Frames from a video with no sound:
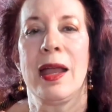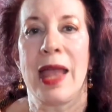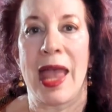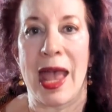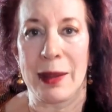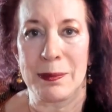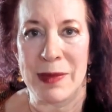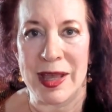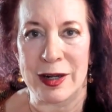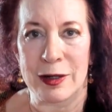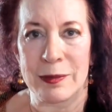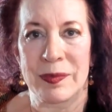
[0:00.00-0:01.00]
at
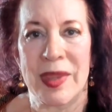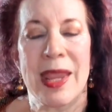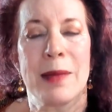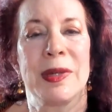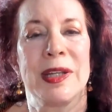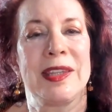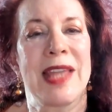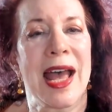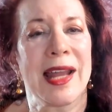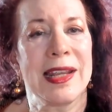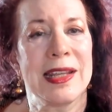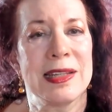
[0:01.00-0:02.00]
Meta, but
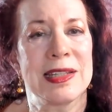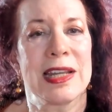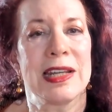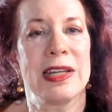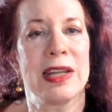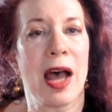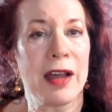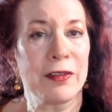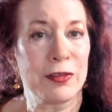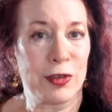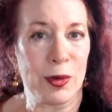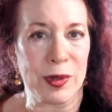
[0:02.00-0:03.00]
that is not
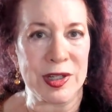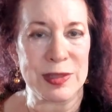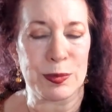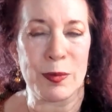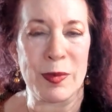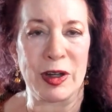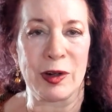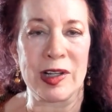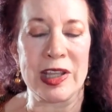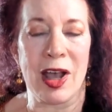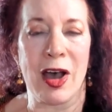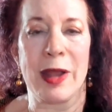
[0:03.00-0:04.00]
focused
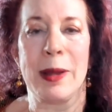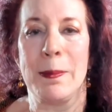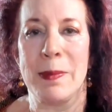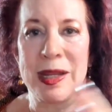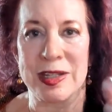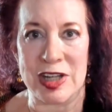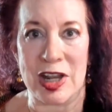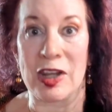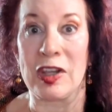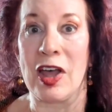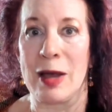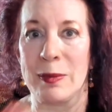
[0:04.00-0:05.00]
primarily on Meta's
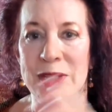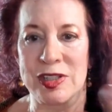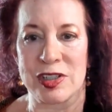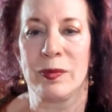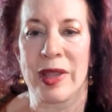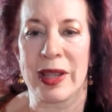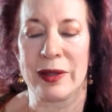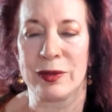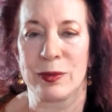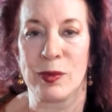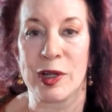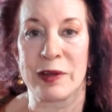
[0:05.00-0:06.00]
llamas and
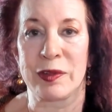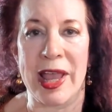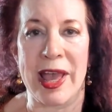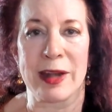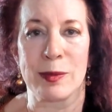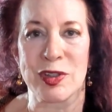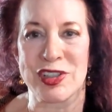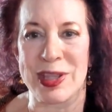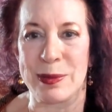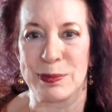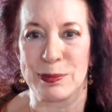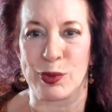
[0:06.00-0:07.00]
whatever animals
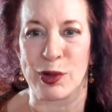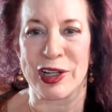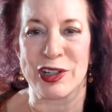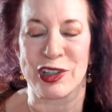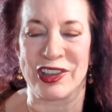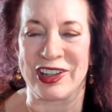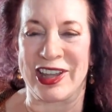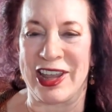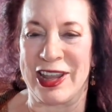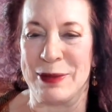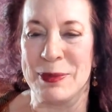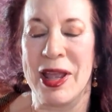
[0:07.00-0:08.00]
they bring into the
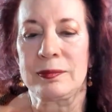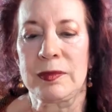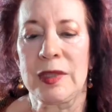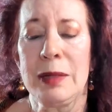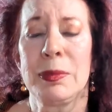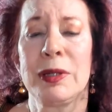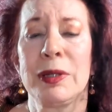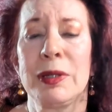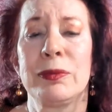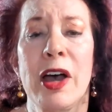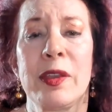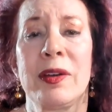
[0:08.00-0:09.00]
game, but
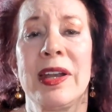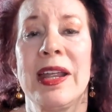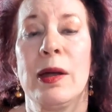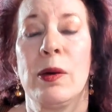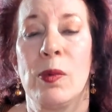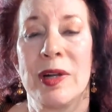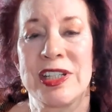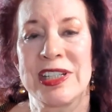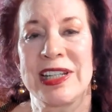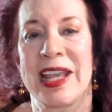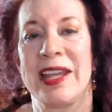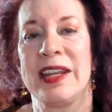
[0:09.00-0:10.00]
rather, once
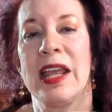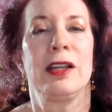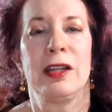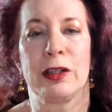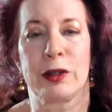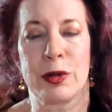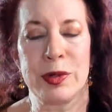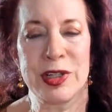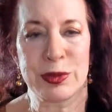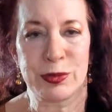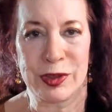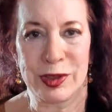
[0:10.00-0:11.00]
again, LeCun
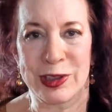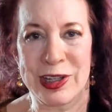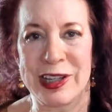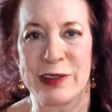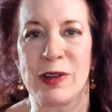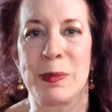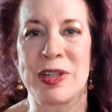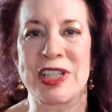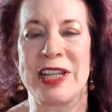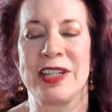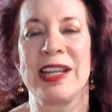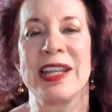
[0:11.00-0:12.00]
is looking at
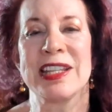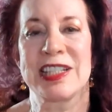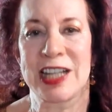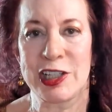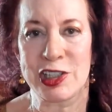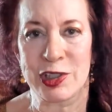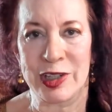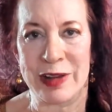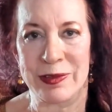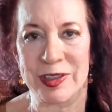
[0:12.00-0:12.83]
representing sensor-level